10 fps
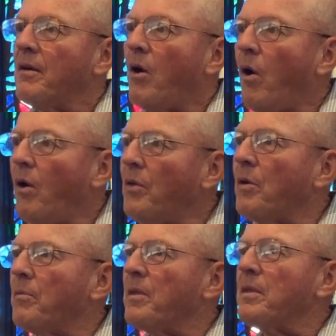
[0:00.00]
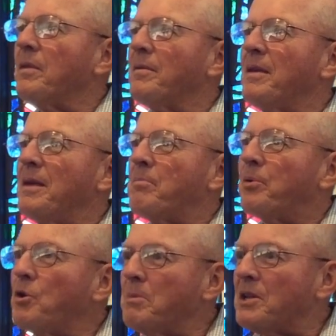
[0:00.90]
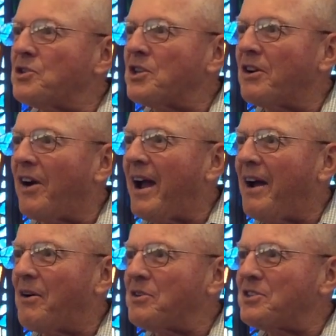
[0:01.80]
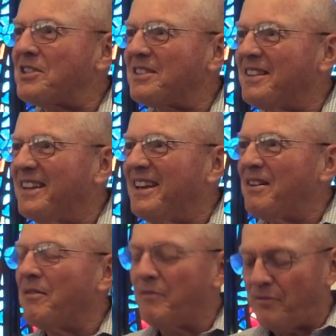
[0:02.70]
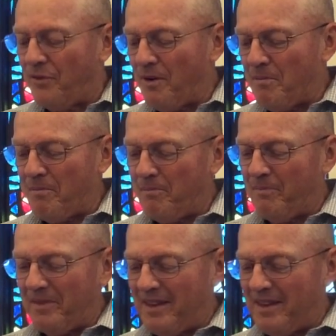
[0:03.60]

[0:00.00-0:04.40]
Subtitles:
All the improvements in our house from